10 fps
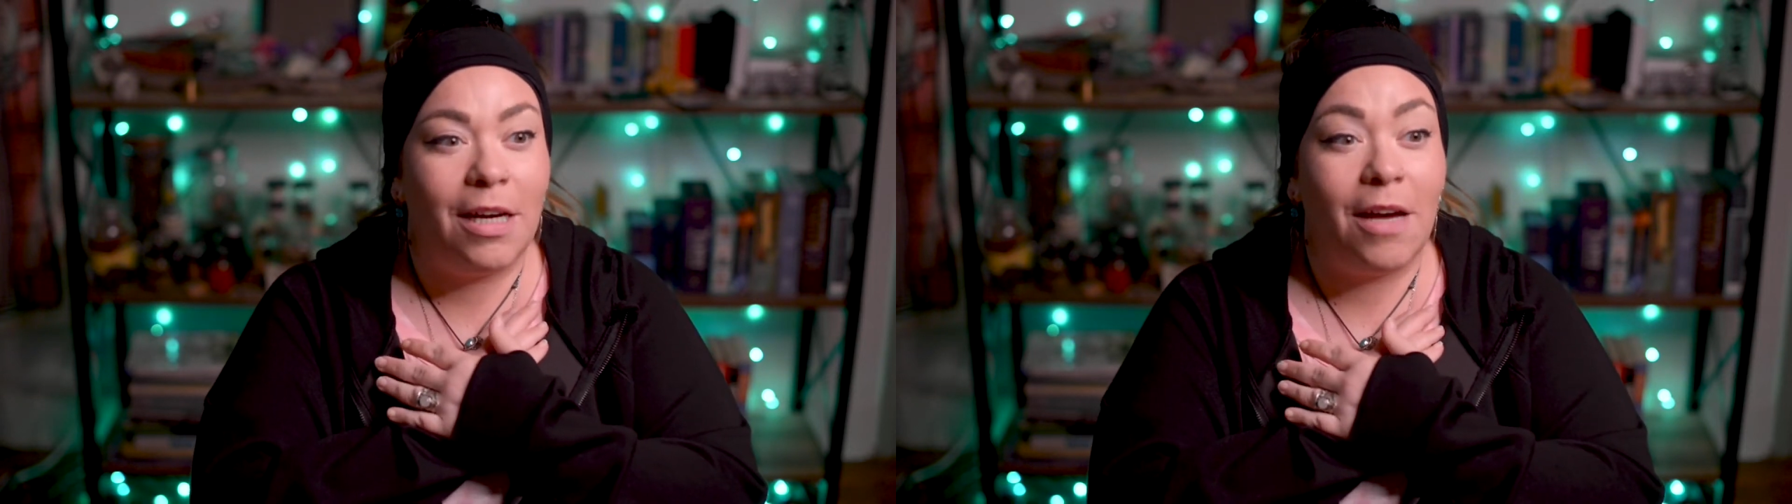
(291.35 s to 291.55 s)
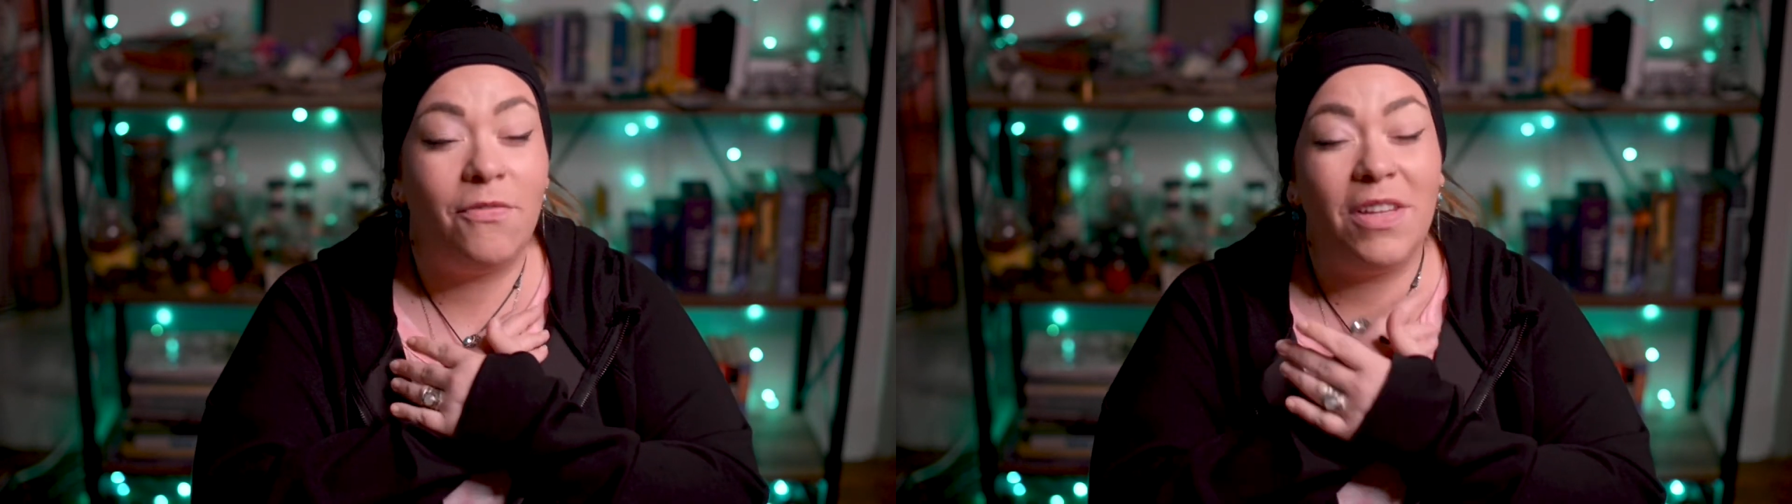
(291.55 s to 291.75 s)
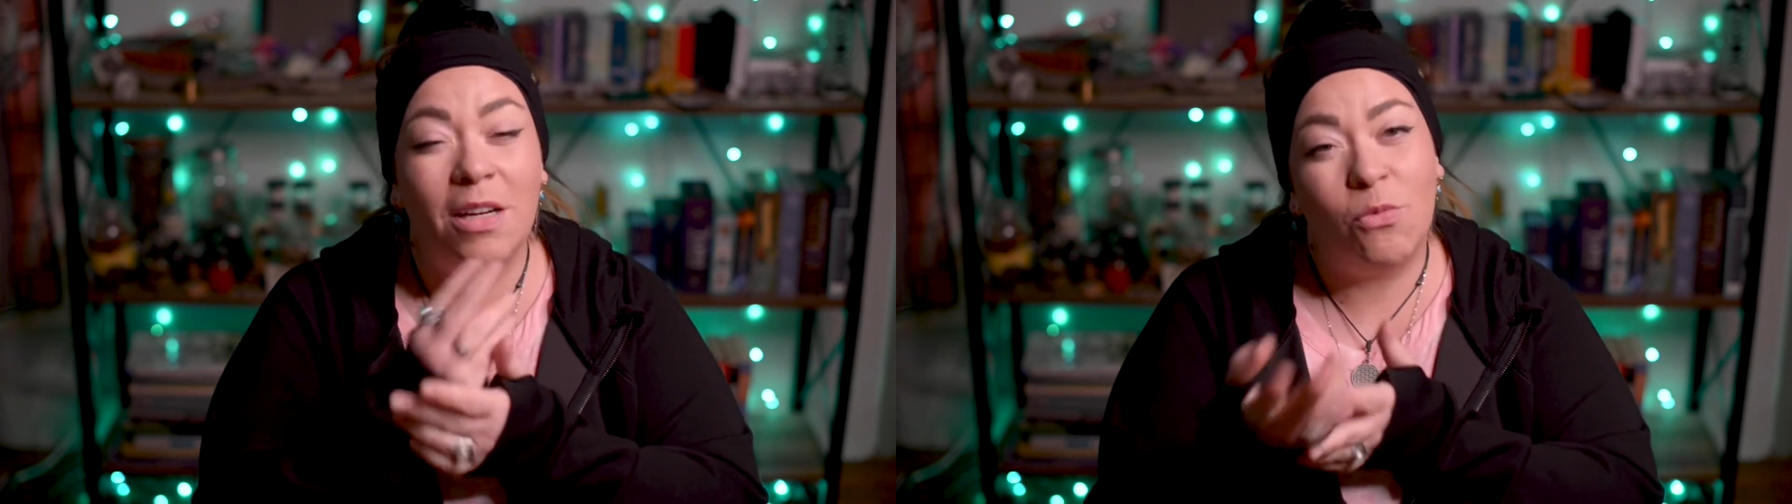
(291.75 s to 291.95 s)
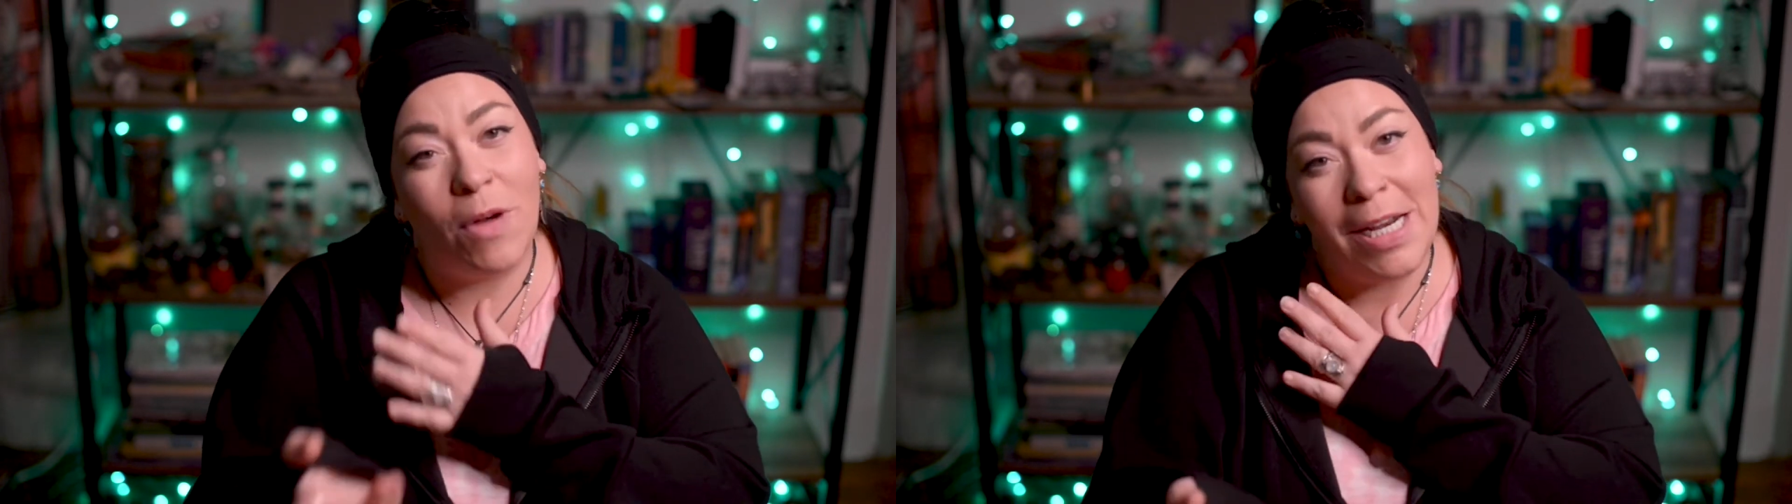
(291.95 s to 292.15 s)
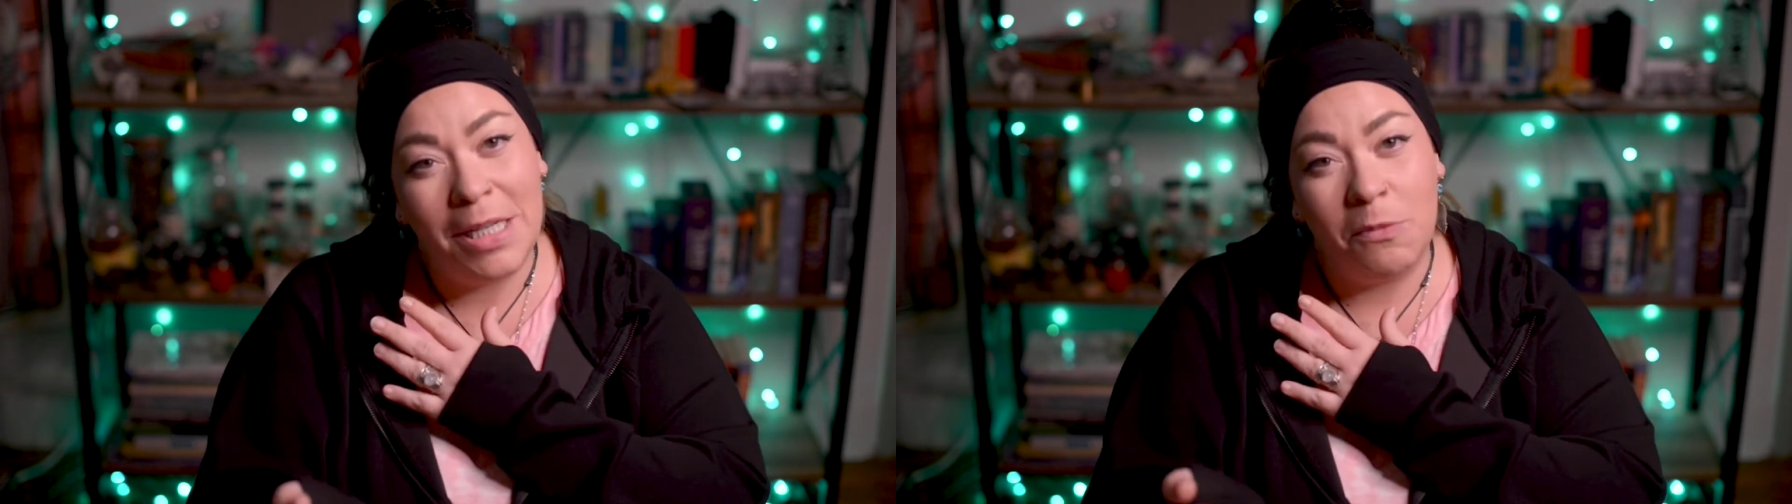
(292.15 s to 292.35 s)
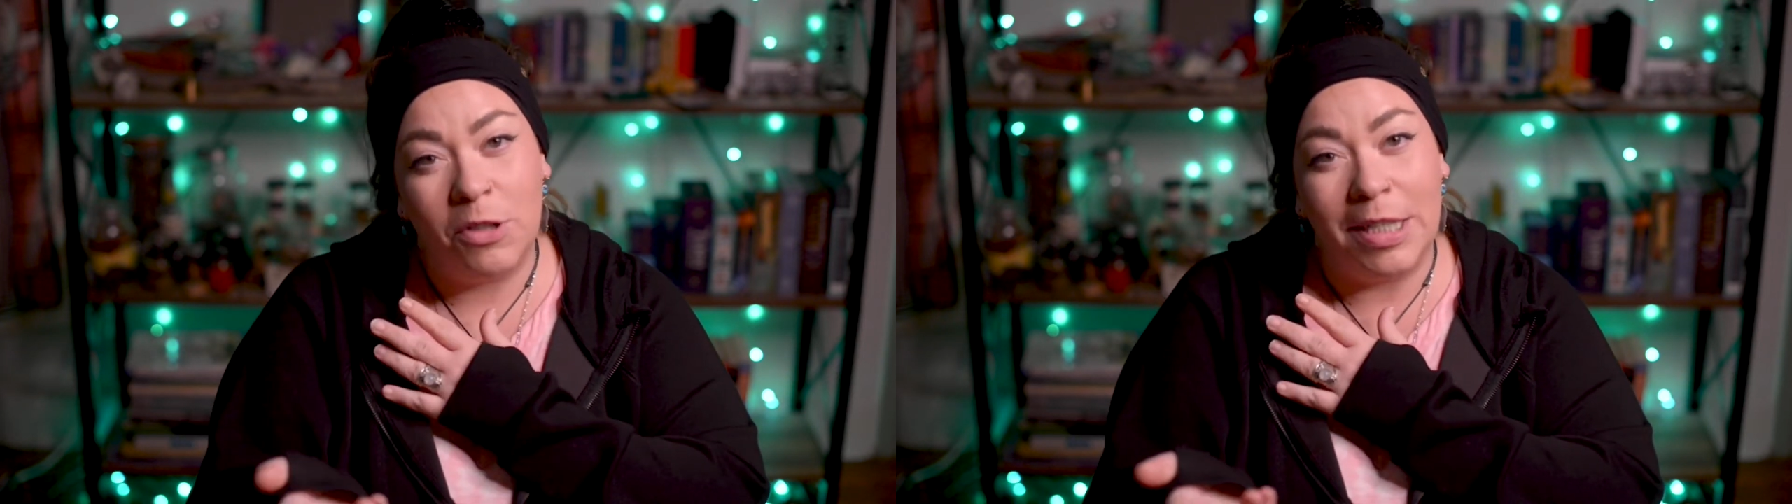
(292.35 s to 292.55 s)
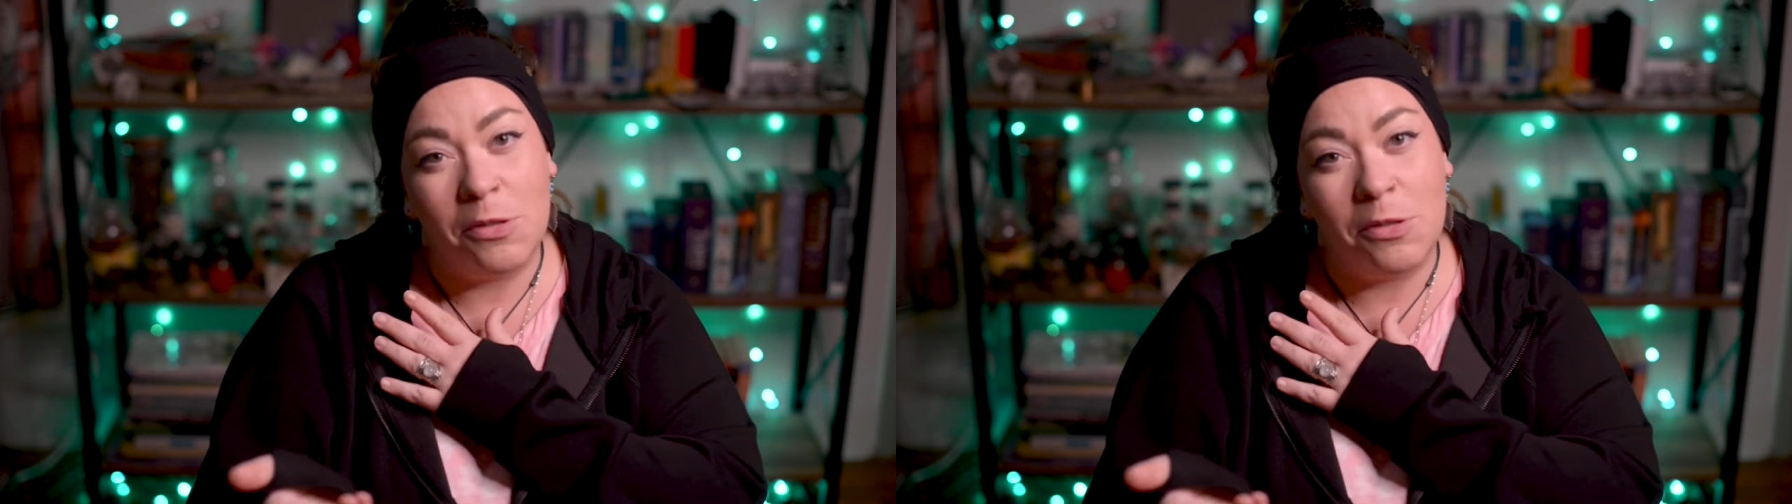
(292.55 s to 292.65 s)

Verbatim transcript: I feel like writing i'm very